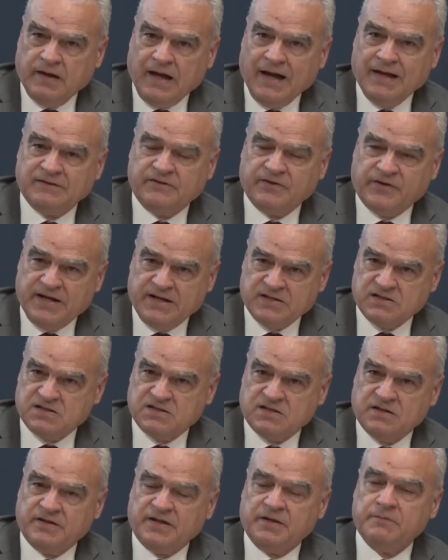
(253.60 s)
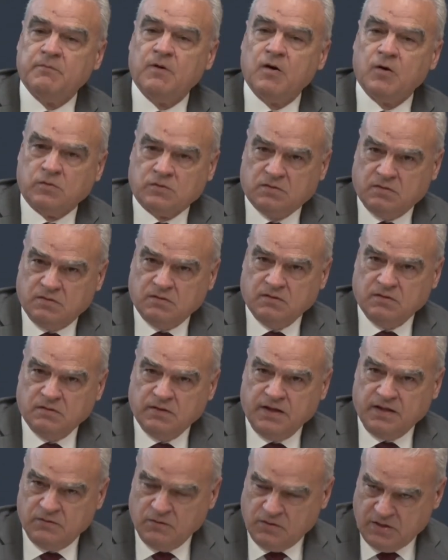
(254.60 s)
address remote
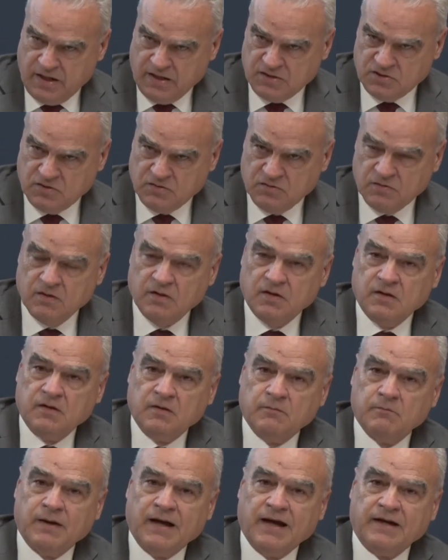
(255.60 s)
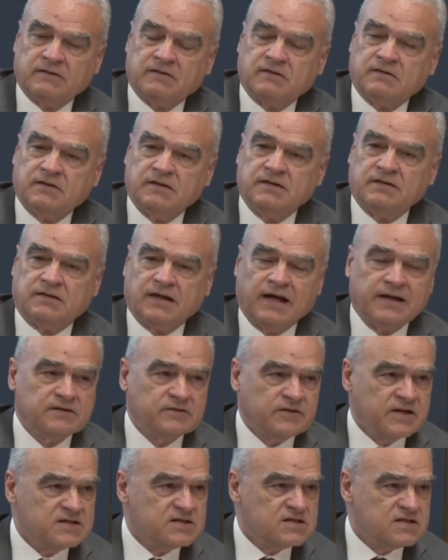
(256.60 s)
education, but it
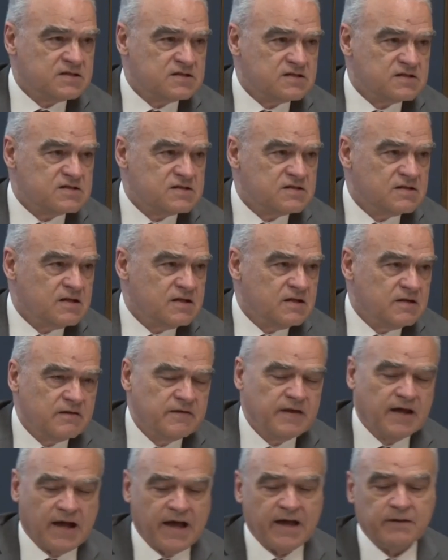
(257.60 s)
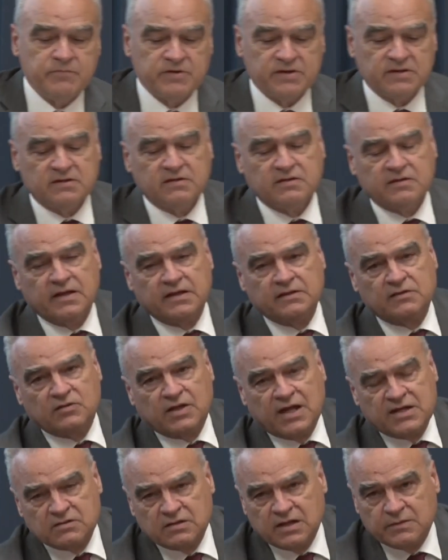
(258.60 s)
addresses the hybrid
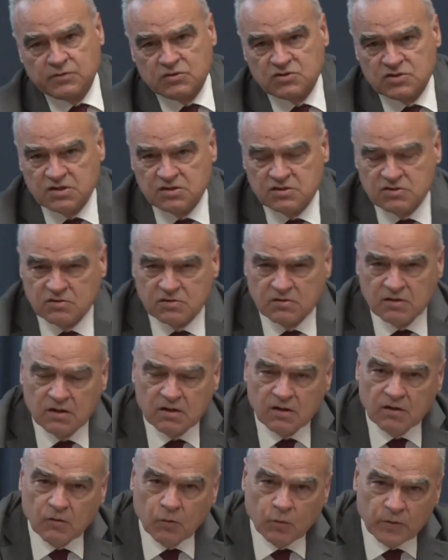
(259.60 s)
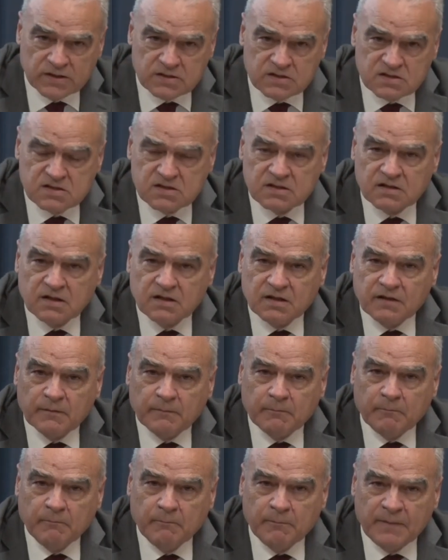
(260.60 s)
educational procedure, which
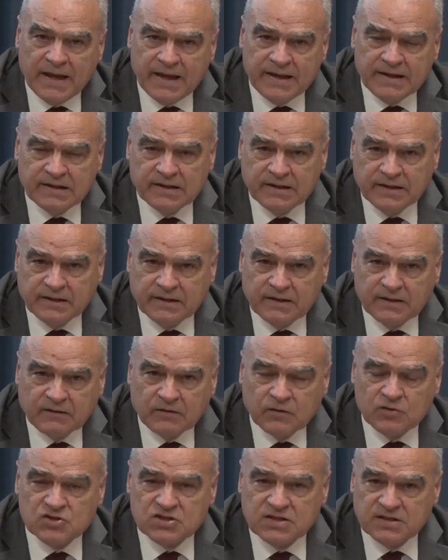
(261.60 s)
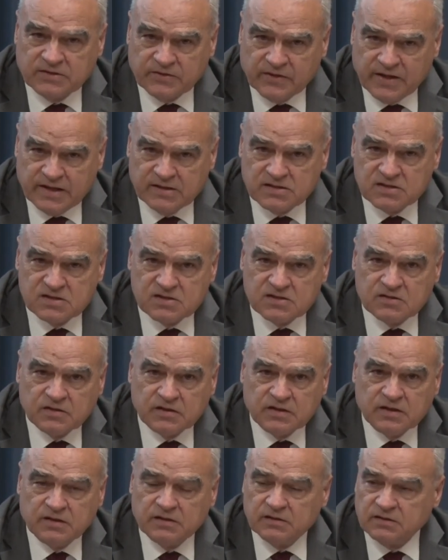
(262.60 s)
mainly concentrates
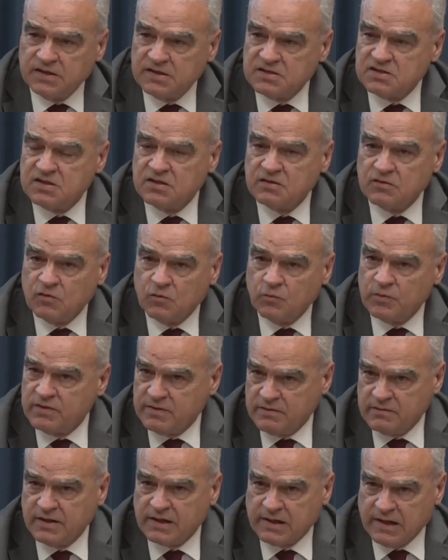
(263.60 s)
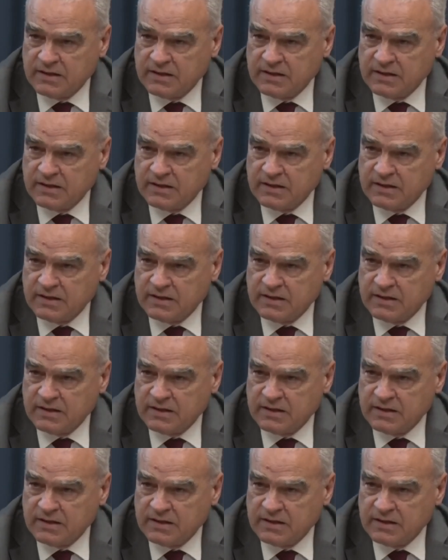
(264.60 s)
in teaching within the